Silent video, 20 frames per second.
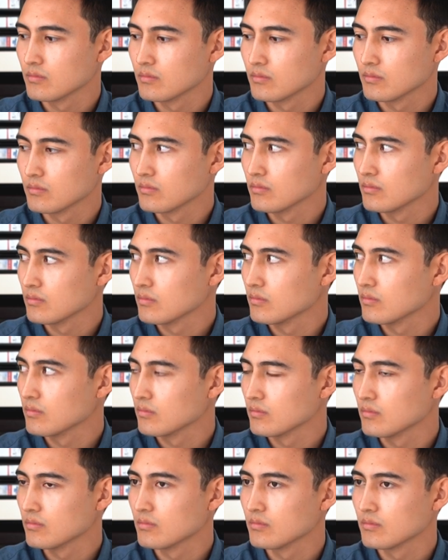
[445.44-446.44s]

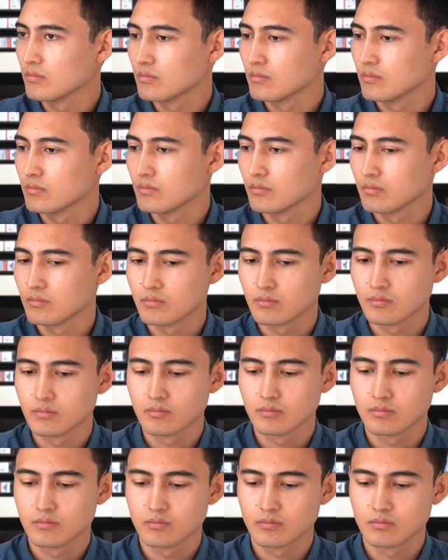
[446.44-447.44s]

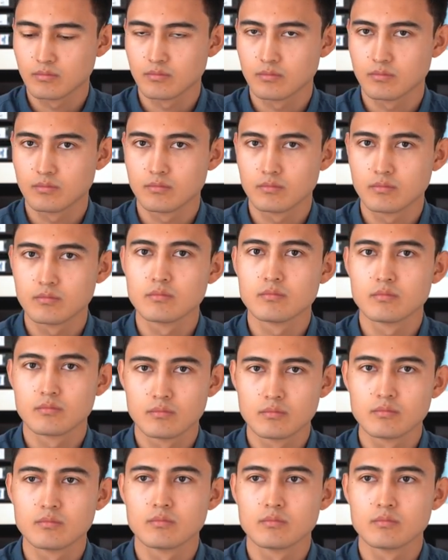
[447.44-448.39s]
[no speech]